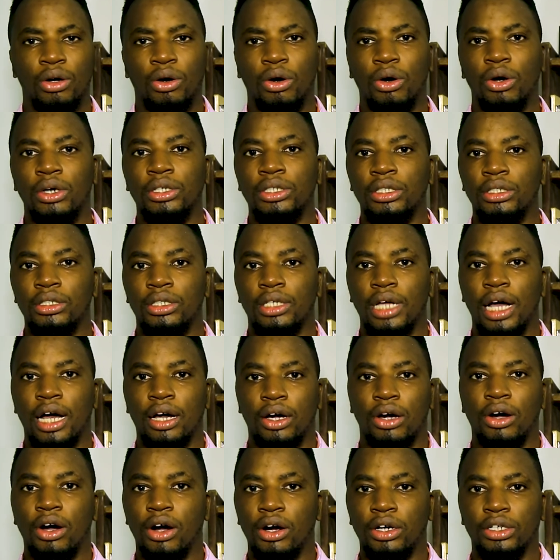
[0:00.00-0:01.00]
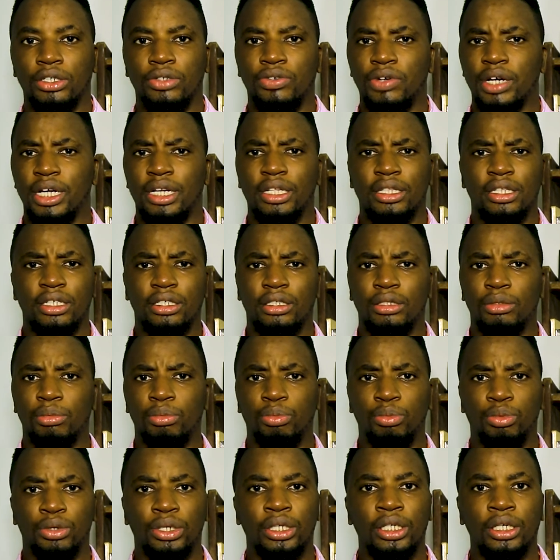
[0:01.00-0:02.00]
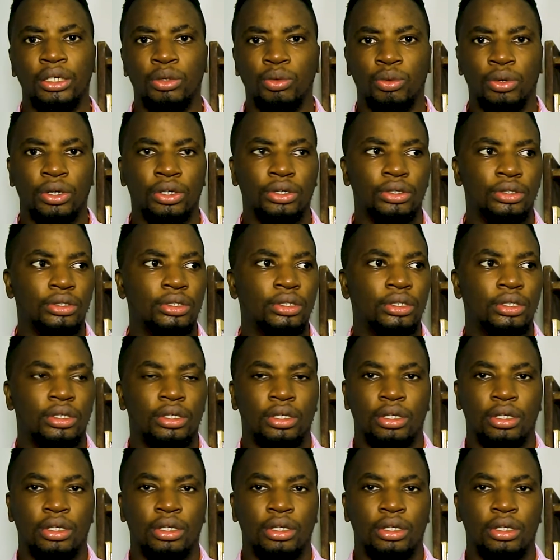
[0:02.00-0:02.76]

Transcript: Orson Scott Card created this brilliant world